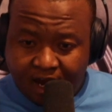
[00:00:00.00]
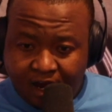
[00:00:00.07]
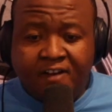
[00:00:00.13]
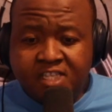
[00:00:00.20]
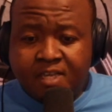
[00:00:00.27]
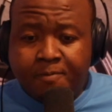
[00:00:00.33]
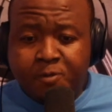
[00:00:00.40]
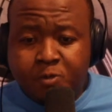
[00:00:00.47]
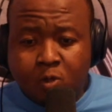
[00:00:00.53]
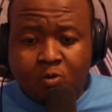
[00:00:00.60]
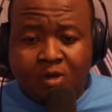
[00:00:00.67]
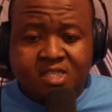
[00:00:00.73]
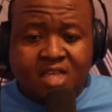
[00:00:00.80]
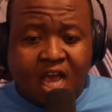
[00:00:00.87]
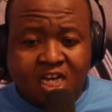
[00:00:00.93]
The first
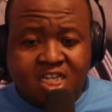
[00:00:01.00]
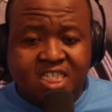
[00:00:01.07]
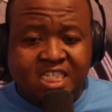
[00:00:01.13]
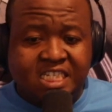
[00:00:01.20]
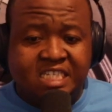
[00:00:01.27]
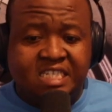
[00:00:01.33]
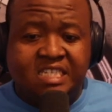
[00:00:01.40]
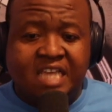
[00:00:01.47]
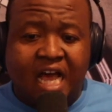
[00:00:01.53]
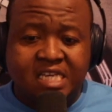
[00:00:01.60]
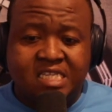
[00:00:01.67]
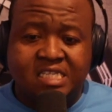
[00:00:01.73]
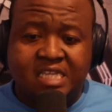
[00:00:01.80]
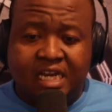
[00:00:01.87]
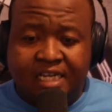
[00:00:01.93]
episode was actually a
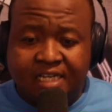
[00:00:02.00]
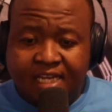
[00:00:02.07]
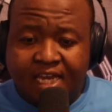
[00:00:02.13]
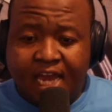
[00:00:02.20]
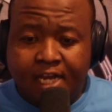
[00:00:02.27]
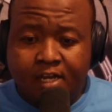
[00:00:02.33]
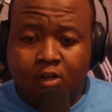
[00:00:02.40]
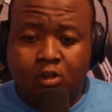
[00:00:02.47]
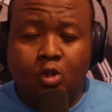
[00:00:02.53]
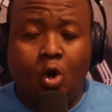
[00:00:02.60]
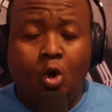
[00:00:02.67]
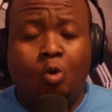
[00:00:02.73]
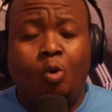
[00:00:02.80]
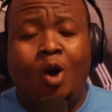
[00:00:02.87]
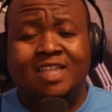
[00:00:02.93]
disaster. And a
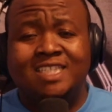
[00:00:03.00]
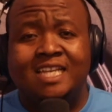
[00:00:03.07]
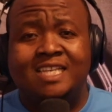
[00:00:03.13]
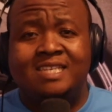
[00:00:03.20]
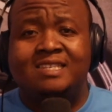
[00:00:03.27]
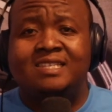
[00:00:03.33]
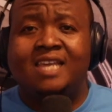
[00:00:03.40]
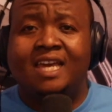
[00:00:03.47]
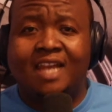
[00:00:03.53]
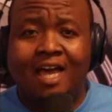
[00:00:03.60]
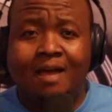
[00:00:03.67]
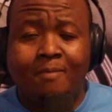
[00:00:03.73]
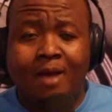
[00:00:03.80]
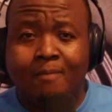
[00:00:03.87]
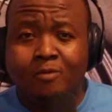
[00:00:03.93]
low quality
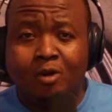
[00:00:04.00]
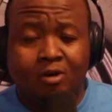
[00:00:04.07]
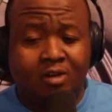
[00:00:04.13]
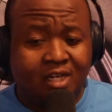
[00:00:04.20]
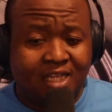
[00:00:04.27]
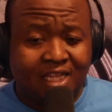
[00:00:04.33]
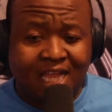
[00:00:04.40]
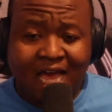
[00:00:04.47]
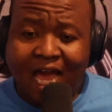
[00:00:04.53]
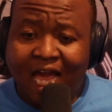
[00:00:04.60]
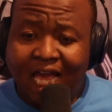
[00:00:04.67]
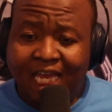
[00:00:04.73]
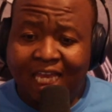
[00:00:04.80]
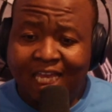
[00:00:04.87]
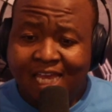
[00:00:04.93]
setup, I'm not gonna
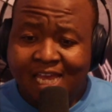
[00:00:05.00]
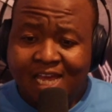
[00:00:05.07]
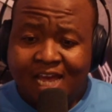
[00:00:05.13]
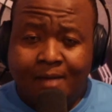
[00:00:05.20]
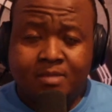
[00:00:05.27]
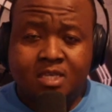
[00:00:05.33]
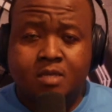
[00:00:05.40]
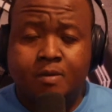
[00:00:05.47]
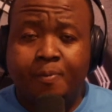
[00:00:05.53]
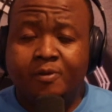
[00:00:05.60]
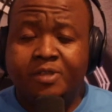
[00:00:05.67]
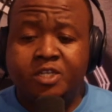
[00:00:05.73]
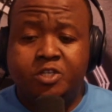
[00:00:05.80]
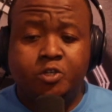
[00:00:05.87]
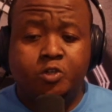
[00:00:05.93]
lie. And these
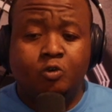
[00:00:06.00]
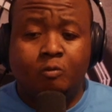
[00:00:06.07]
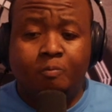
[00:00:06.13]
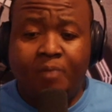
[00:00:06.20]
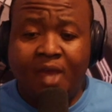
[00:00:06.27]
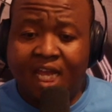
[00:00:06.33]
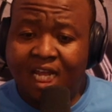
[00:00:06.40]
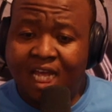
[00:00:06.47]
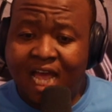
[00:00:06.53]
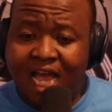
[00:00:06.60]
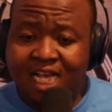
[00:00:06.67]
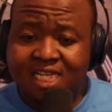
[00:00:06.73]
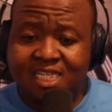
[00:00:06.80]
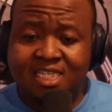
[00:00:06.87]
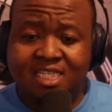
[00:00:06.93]
people need to do
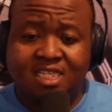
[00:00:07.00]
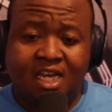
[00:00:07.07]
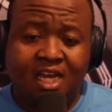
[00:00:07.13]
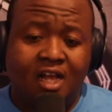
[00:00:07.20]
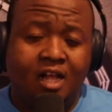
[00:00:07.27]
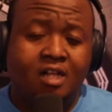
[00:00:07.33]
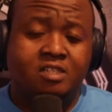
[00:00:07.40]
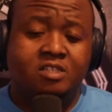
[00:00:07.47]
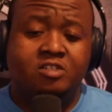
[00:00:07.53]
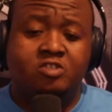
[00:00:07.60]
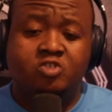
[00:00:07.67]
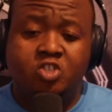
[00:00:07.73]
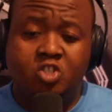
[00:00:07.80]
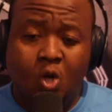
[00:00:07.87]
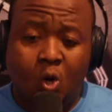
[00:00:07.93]
better. I can tell
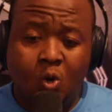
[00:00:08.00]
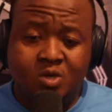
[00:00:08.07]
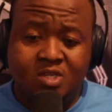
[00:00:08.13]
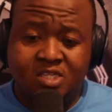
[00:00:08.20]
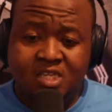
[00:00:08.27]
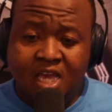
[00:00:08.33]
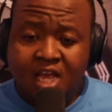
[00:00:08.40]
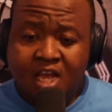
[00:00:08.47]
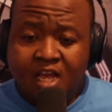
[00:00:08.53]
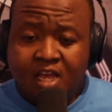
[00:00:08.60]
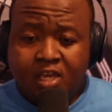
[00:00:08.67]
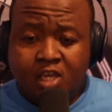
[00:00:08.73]
the jokes,